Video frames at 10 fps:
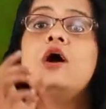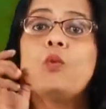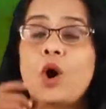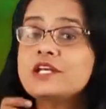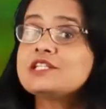
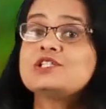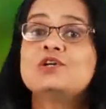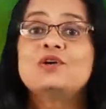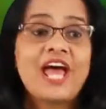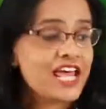what is
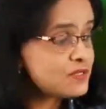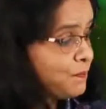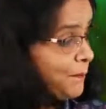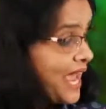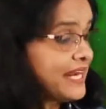known as
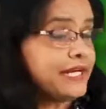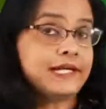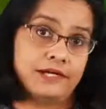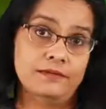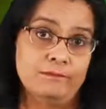
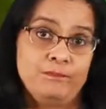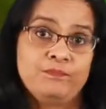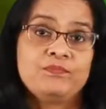periderm.